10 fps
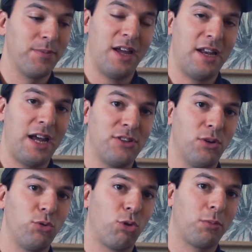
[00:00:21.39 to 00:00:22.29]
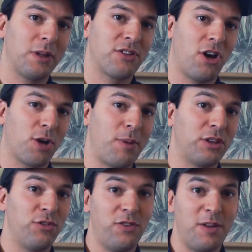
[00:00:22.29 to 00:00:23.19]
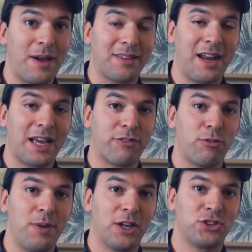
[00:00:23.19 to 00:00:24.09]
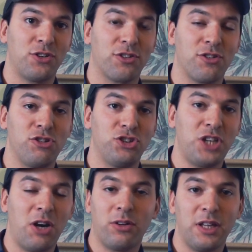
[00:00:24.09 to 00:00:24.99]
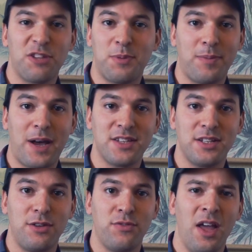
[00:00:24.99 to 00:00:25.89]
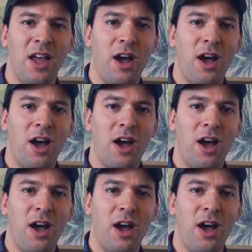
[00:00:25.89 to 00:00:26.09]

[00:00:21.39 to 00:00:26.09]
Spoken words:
And I don't normally talk about the feedback that I get from pictures because generally it's been positive.